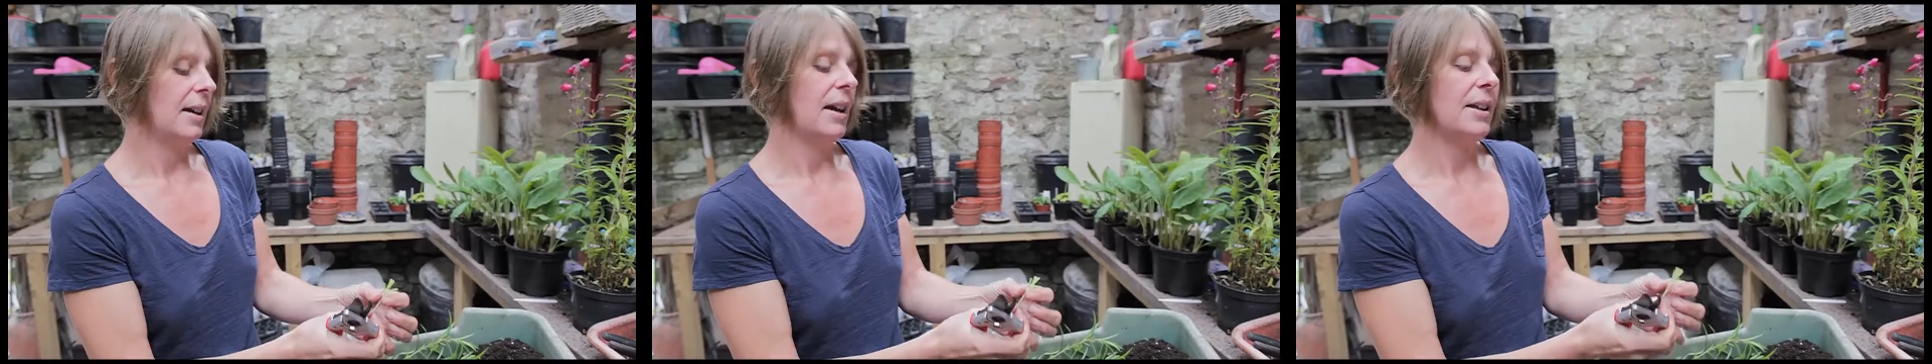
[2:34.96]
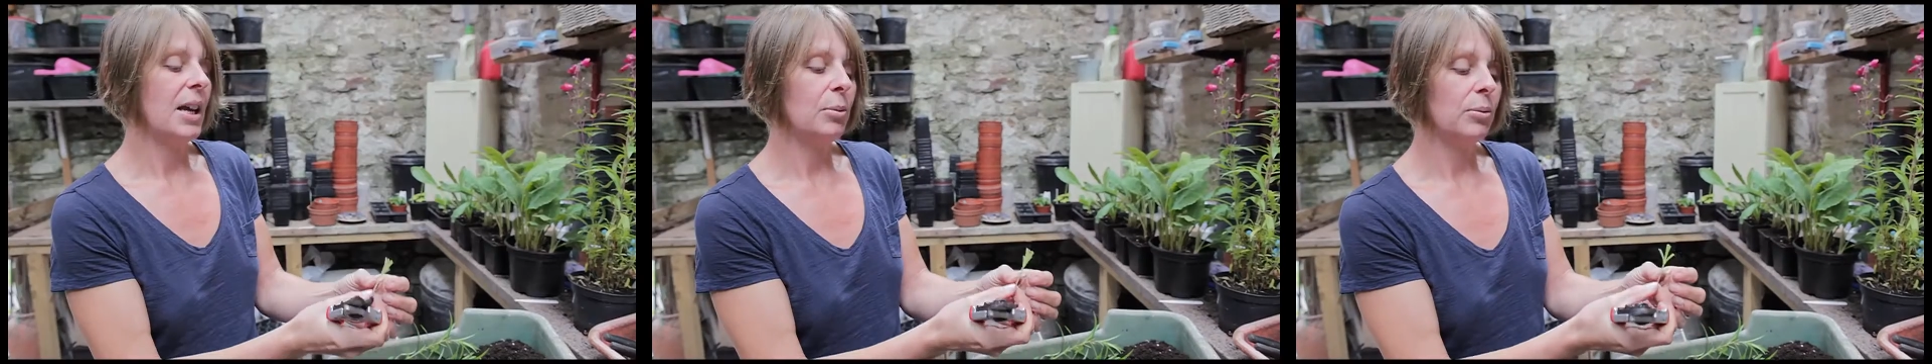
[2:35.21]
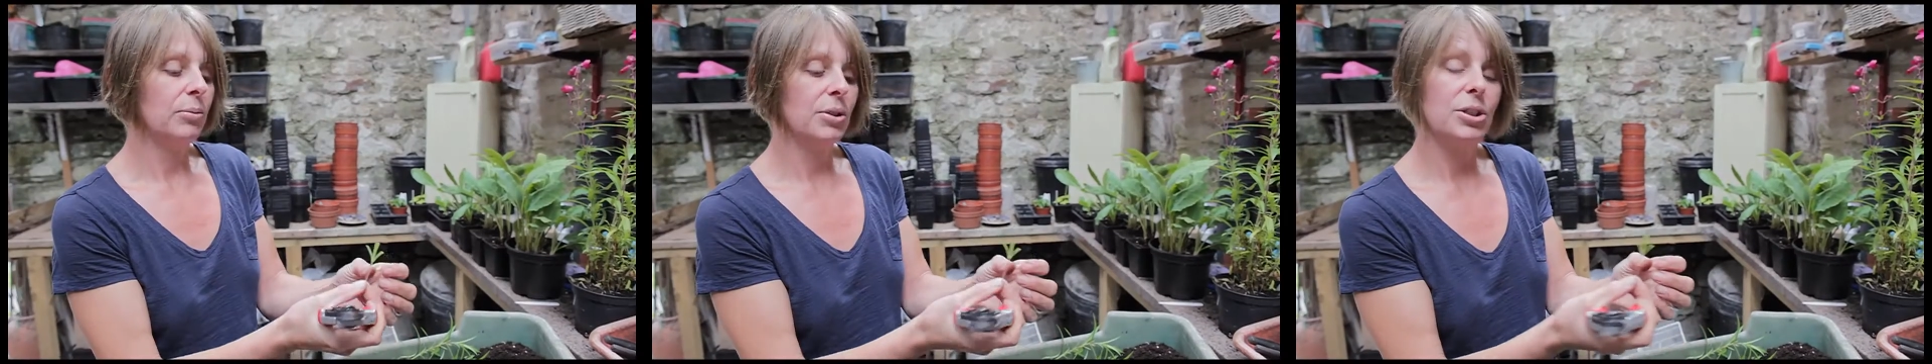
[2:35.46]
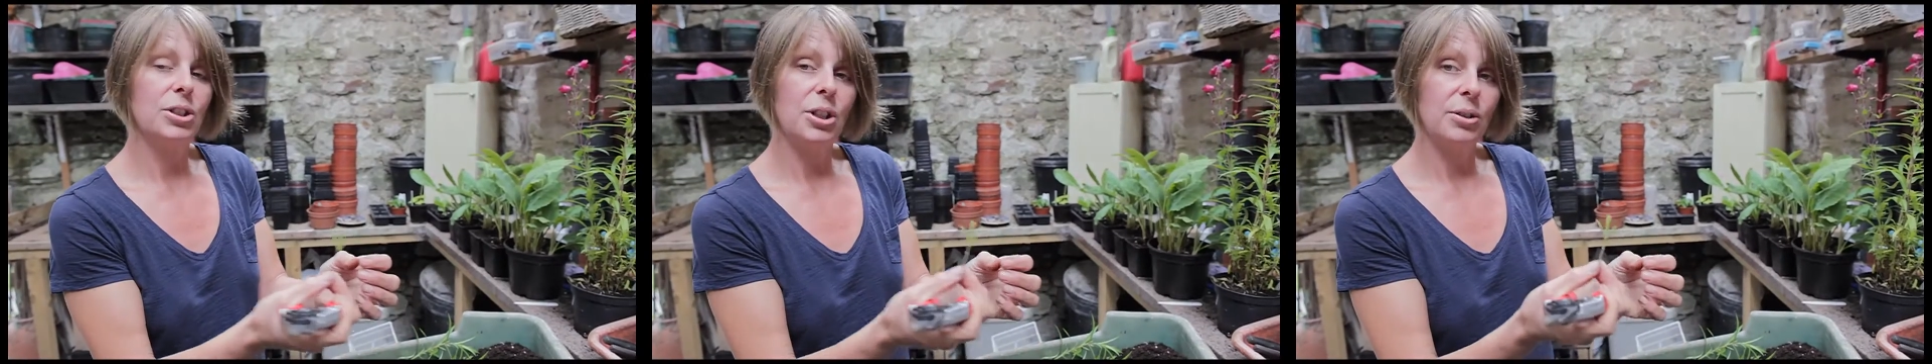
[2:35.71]
and that will
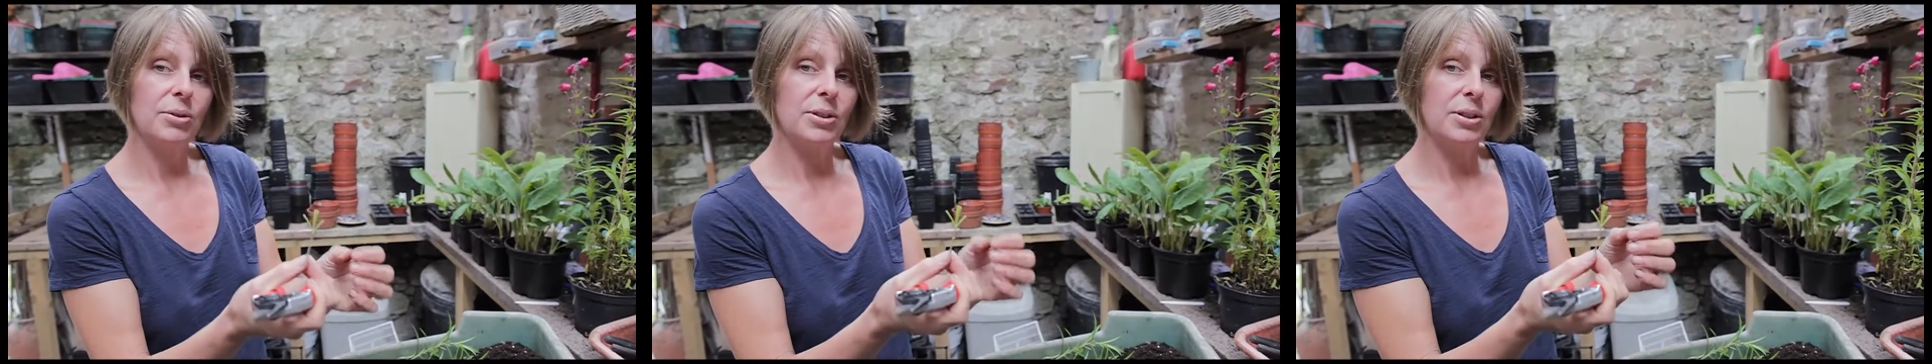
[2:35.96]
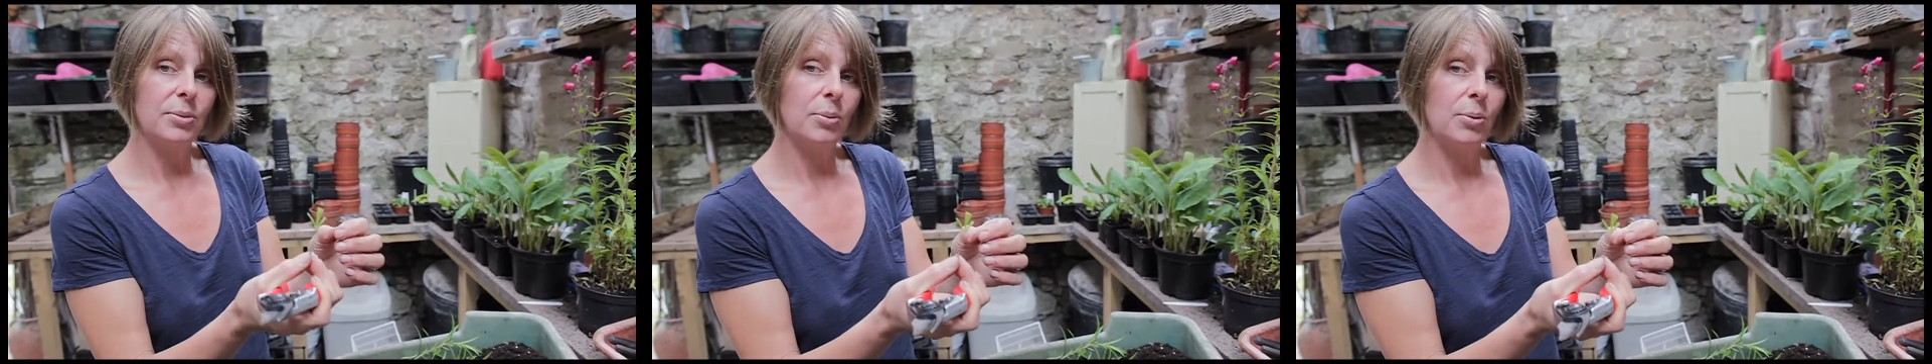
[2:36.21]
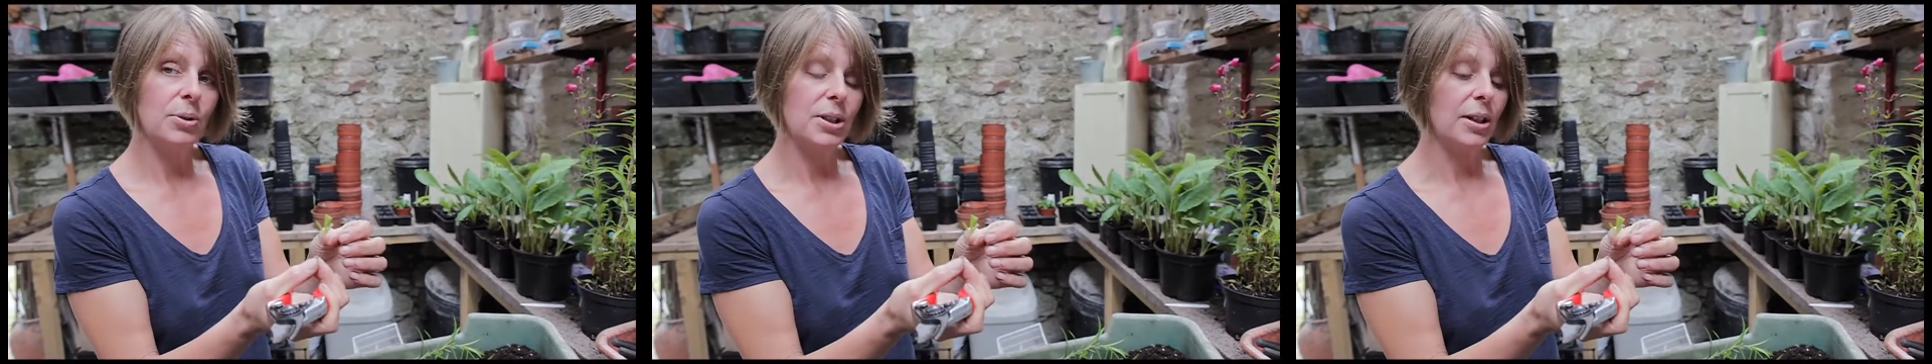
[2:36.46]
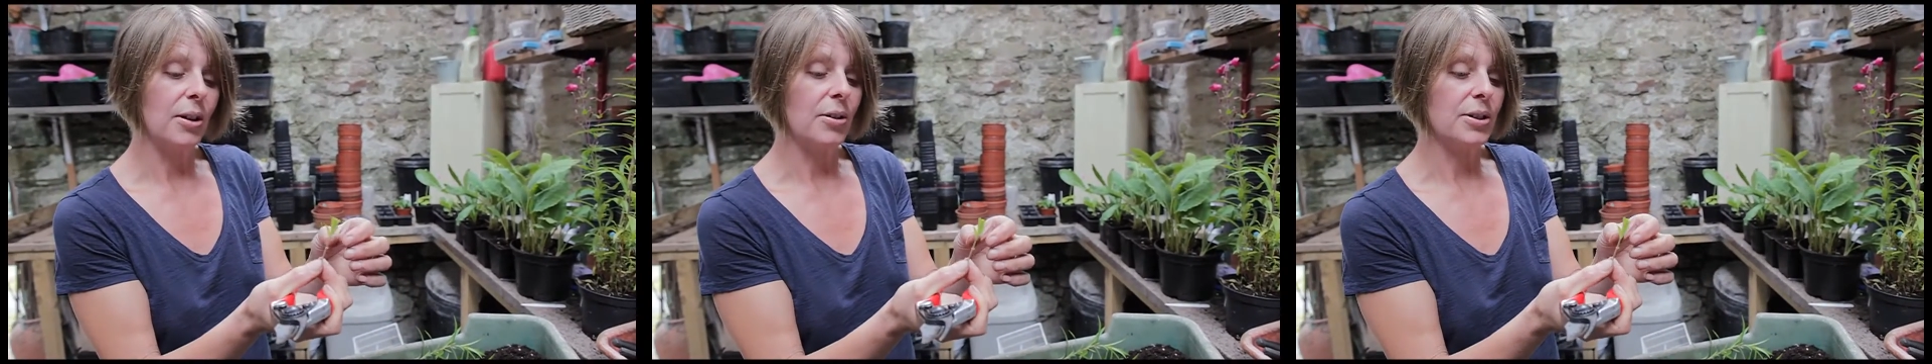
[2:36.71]
reduce the
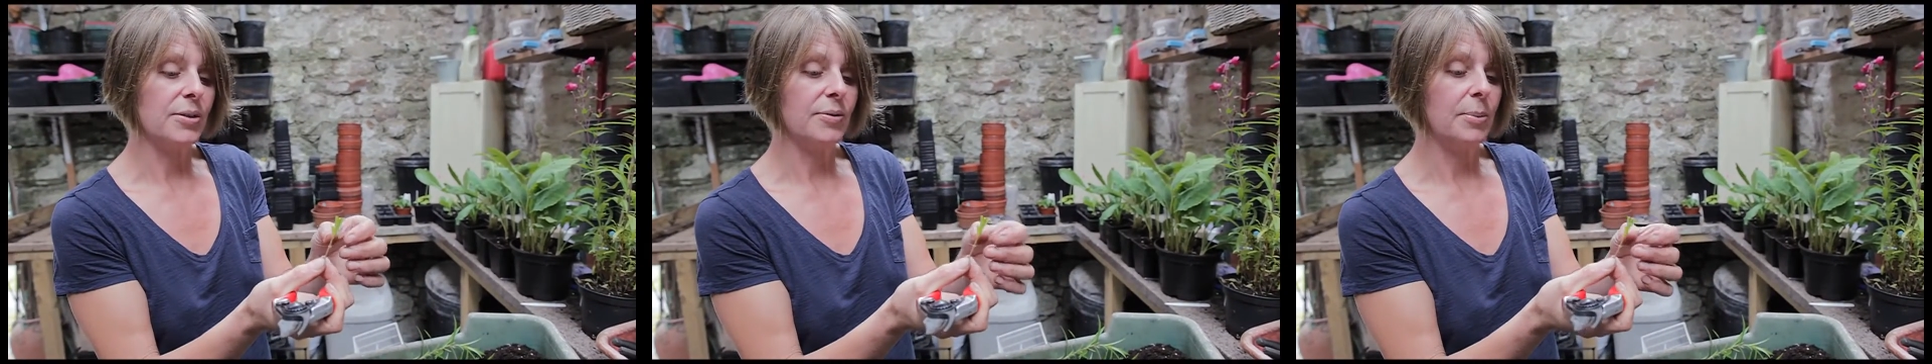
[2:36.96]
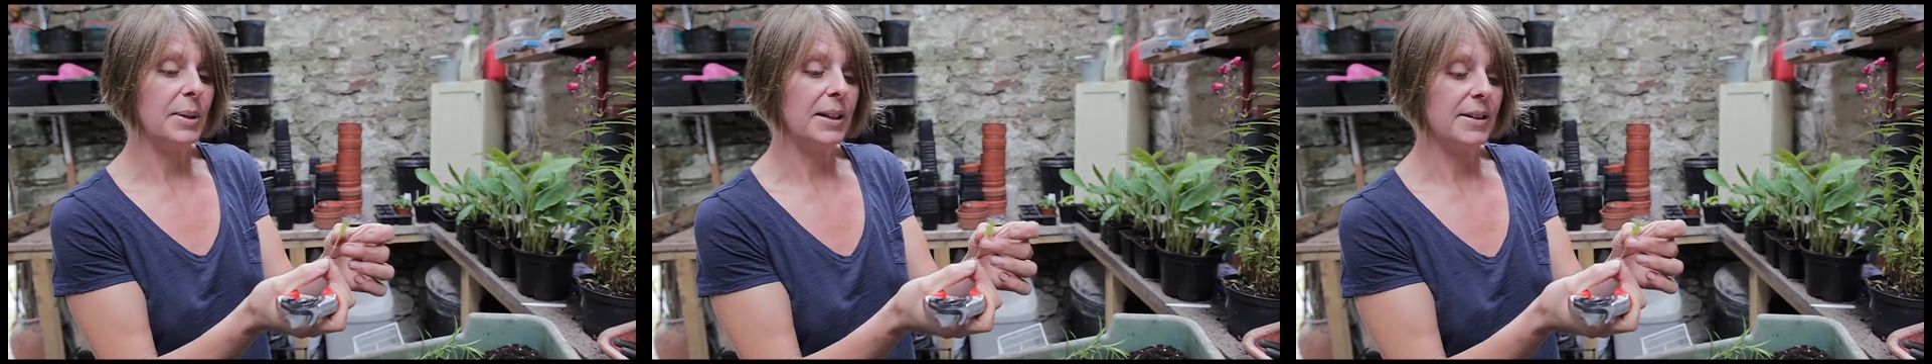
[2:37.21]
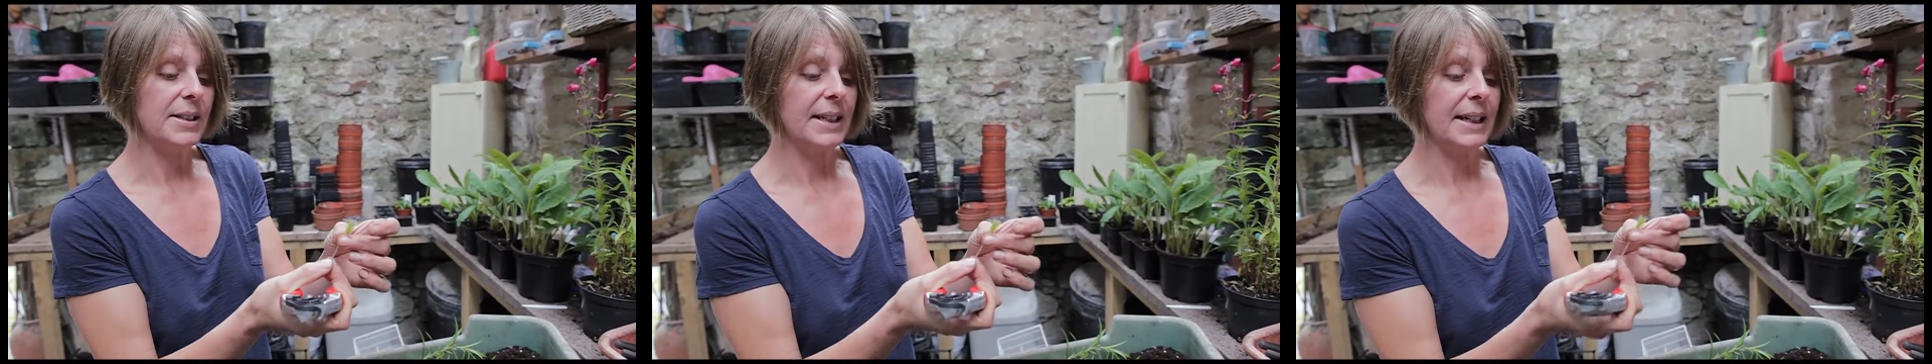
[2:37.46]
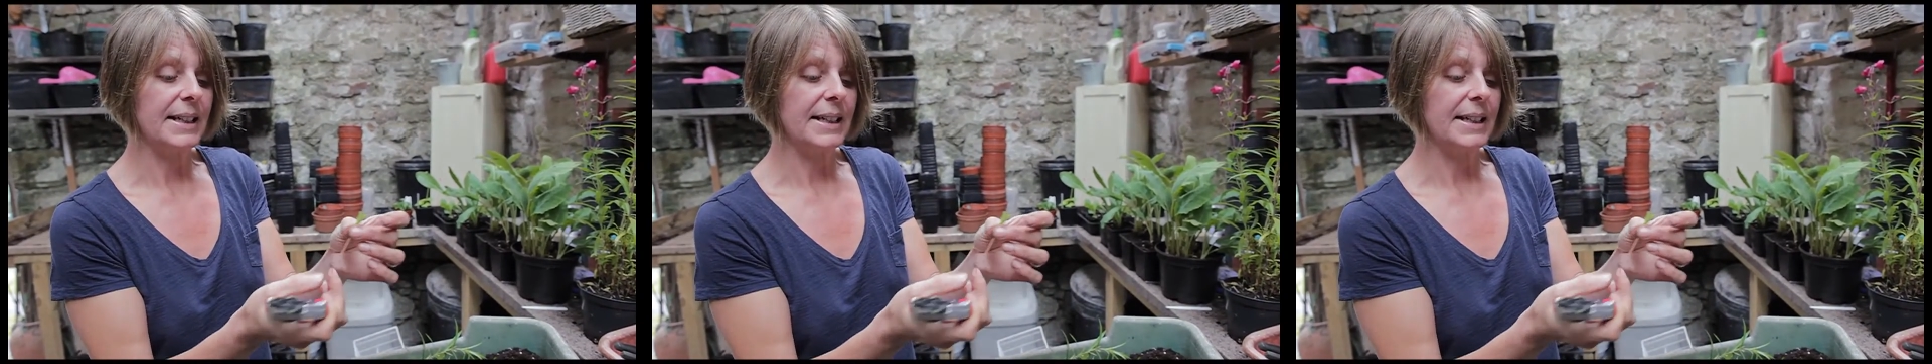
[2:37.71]
water loss from your cutting,